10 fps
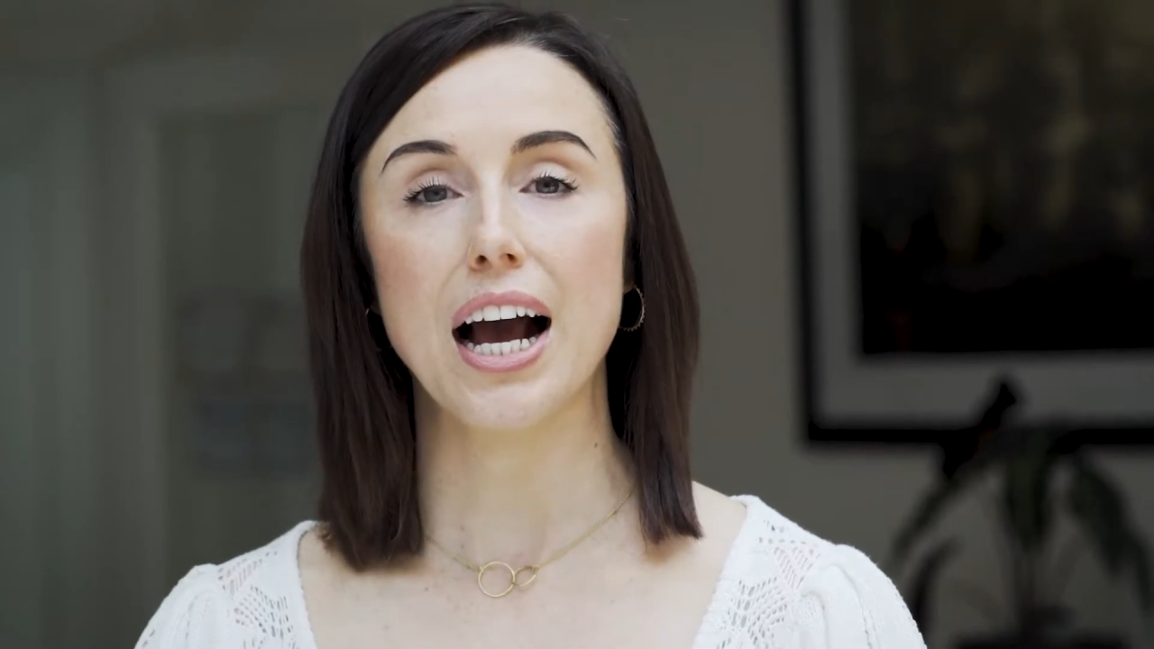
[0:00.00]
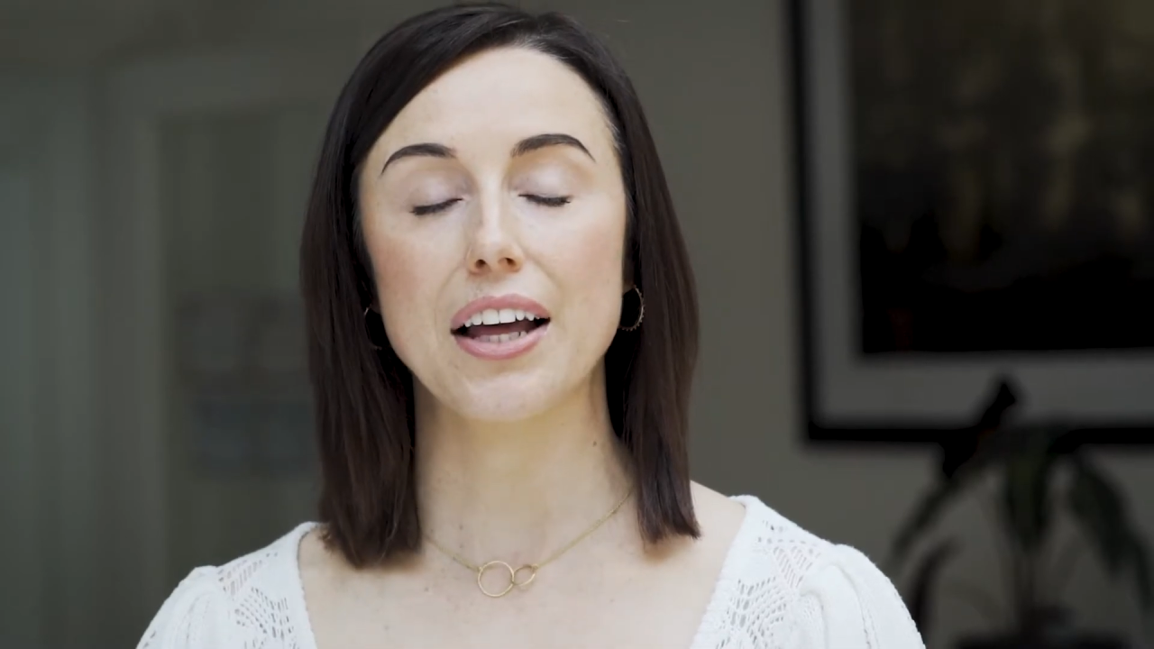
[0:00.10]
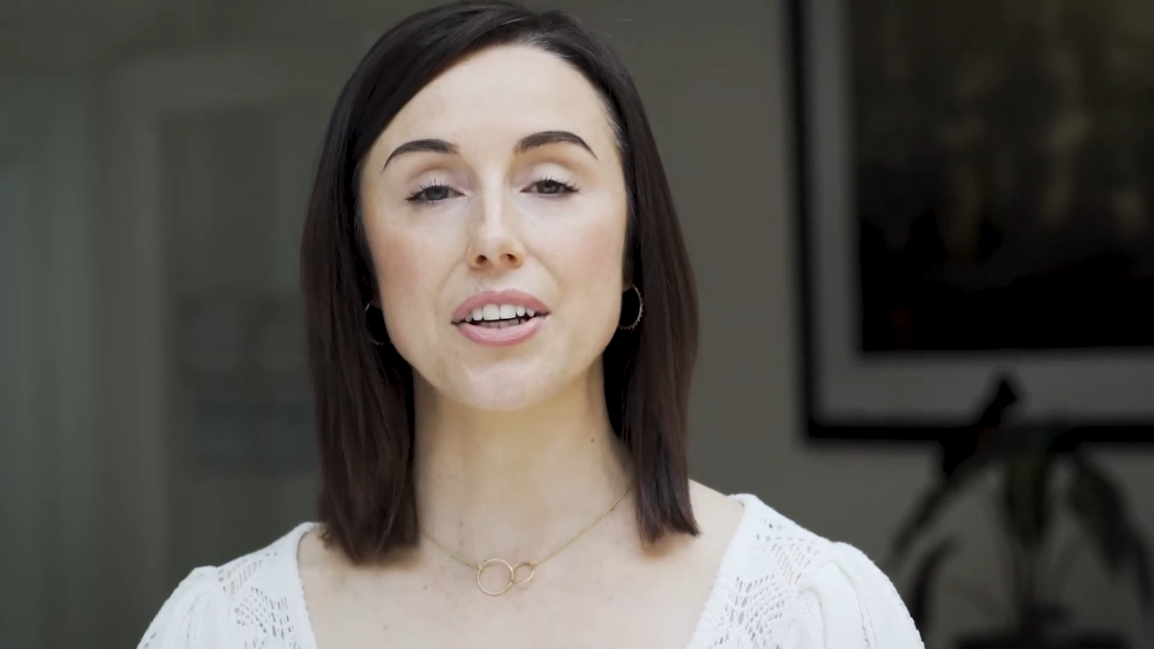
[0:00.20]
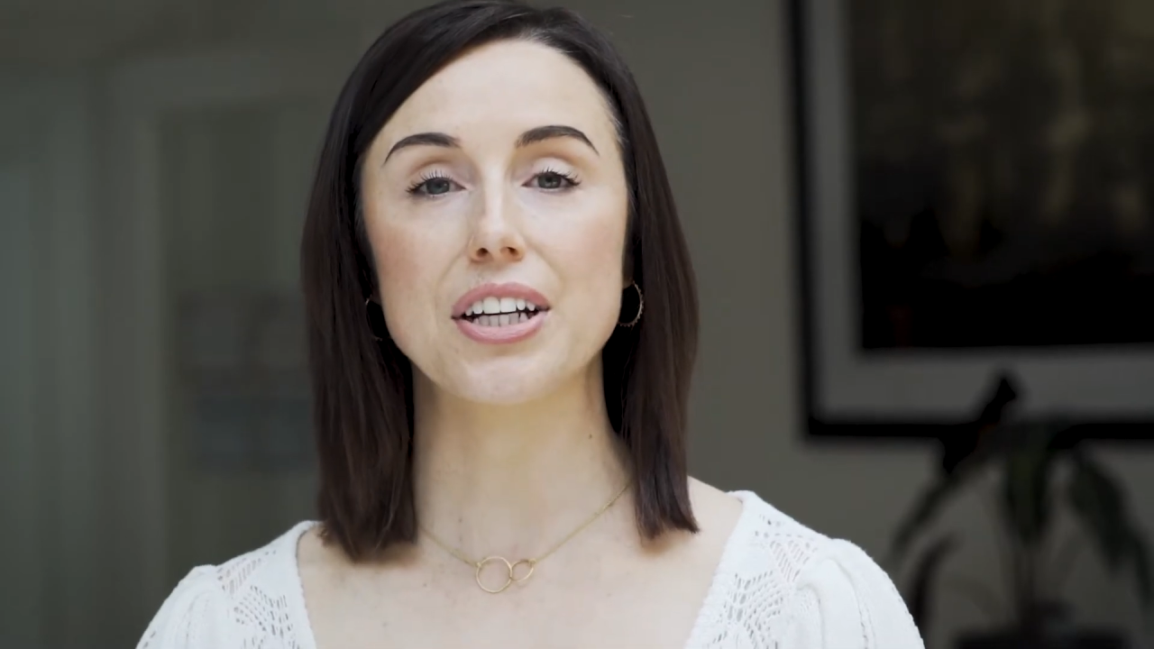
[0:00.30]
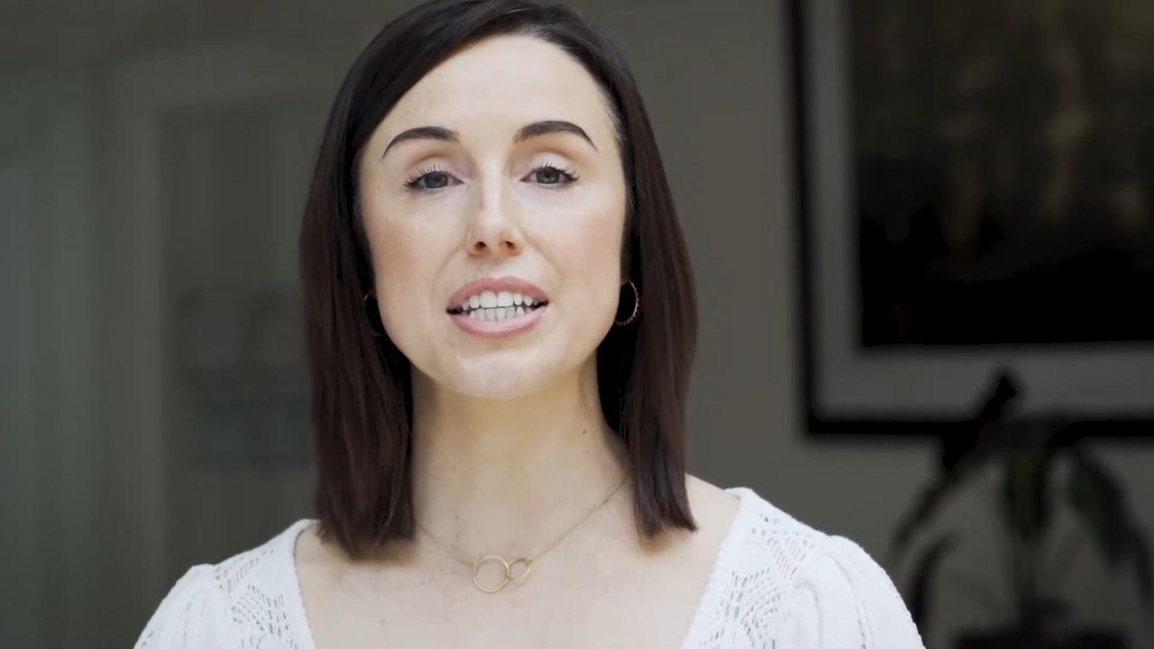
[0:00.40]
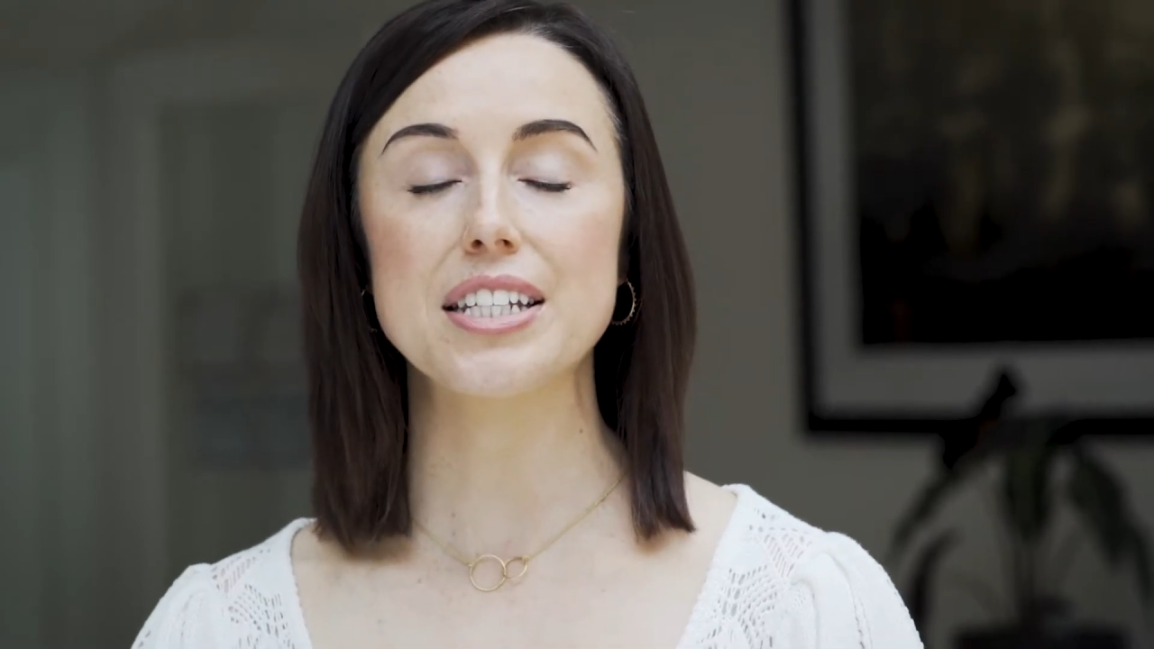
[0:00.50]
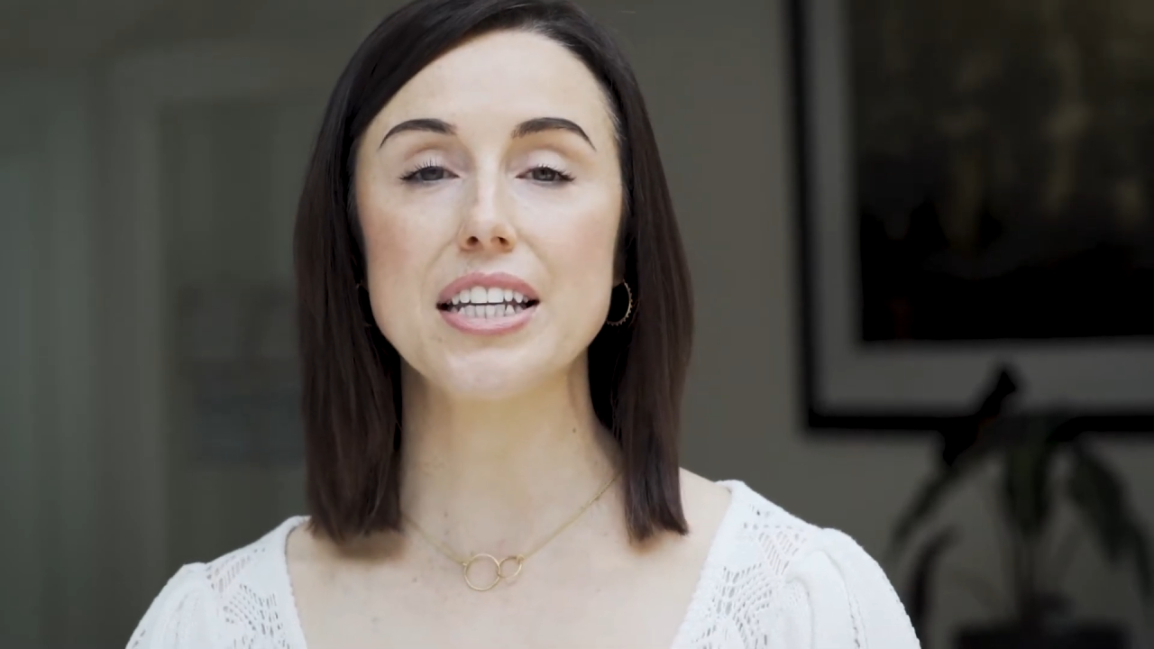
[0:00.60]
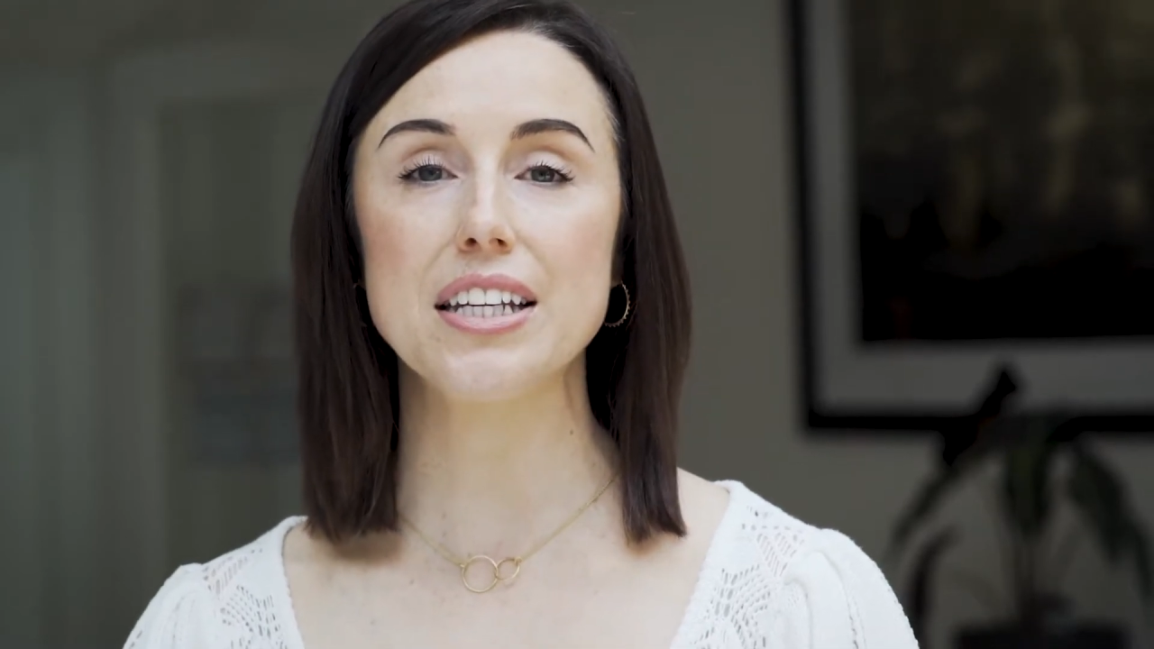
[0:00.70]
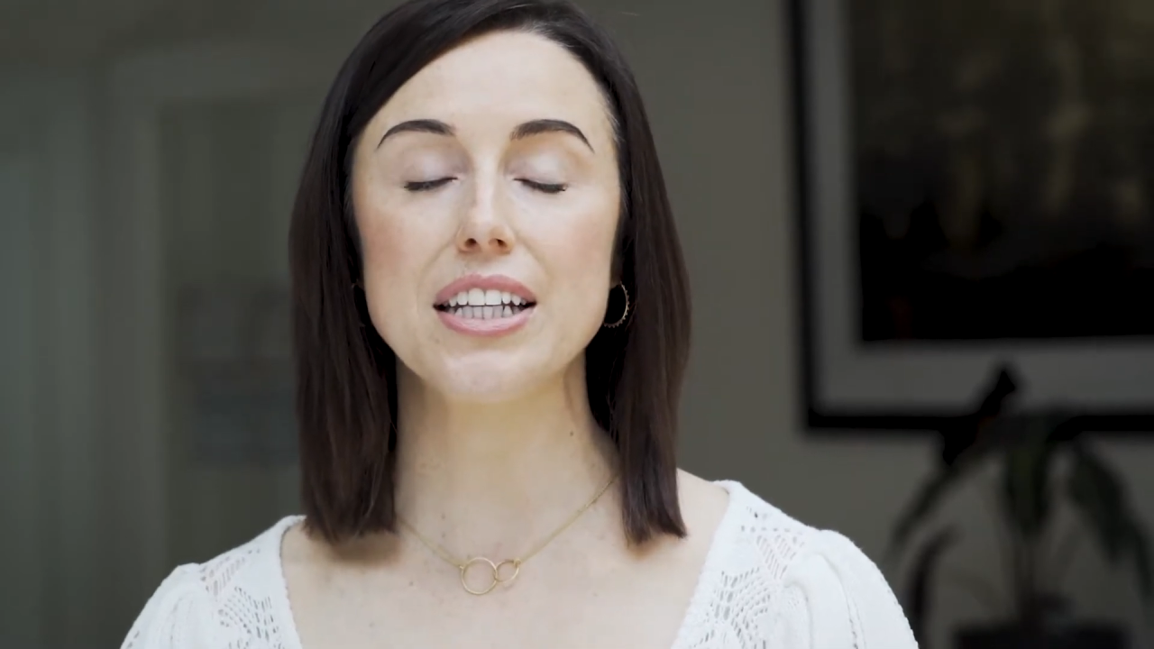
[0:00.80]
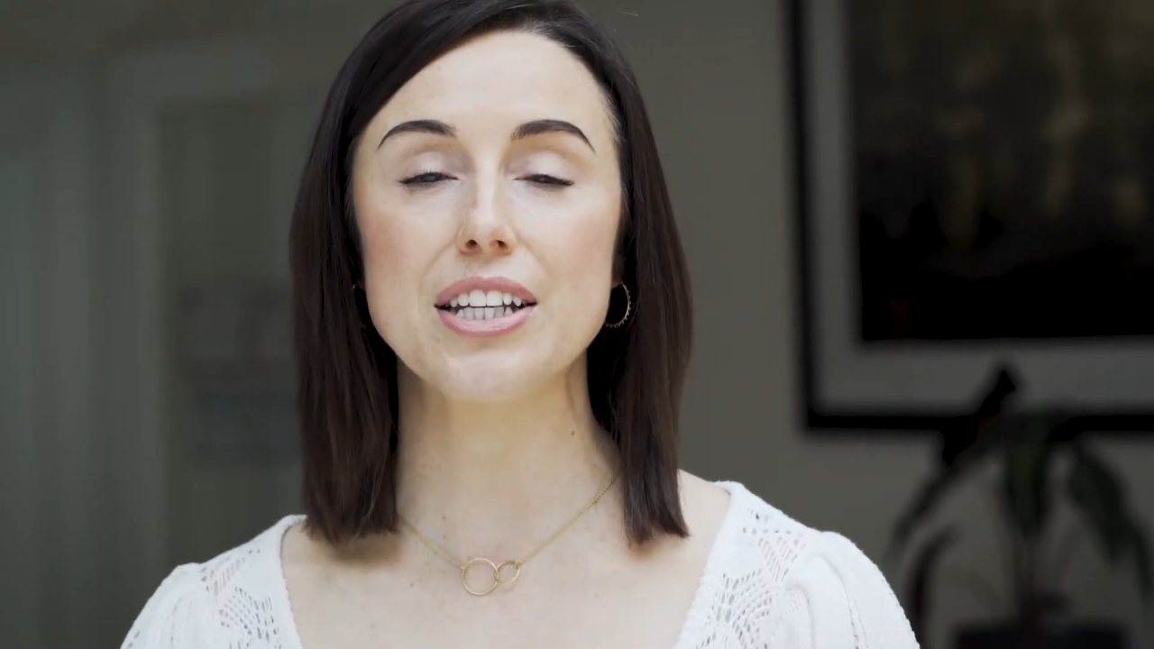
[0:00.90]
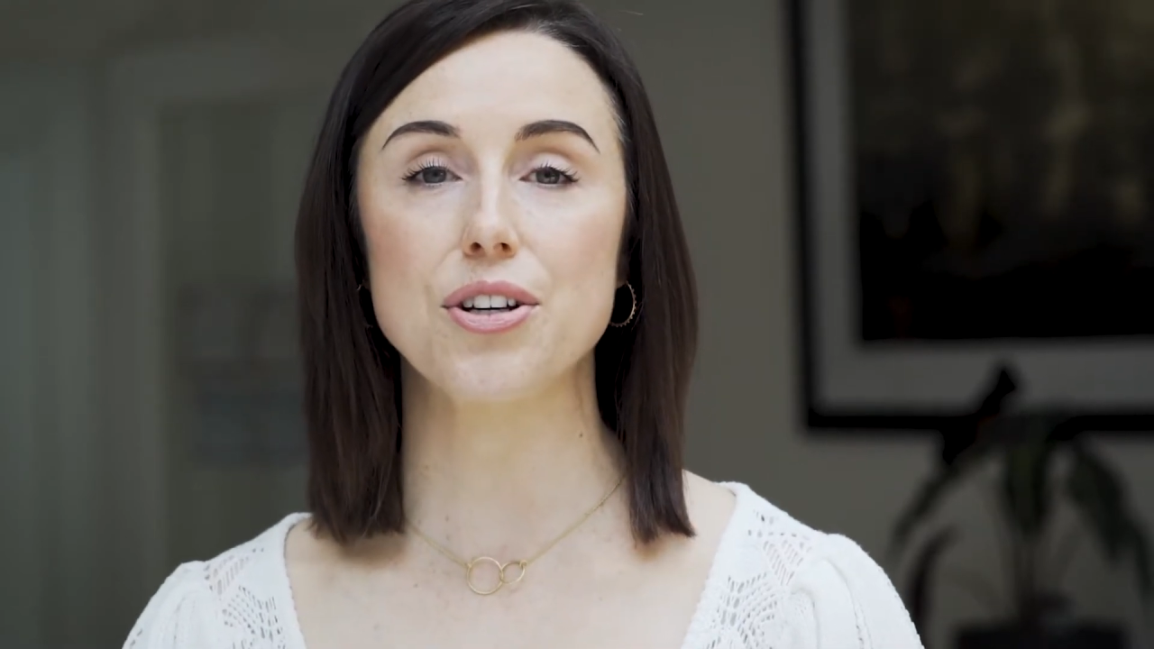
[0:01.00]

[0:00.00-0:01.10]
and they're continually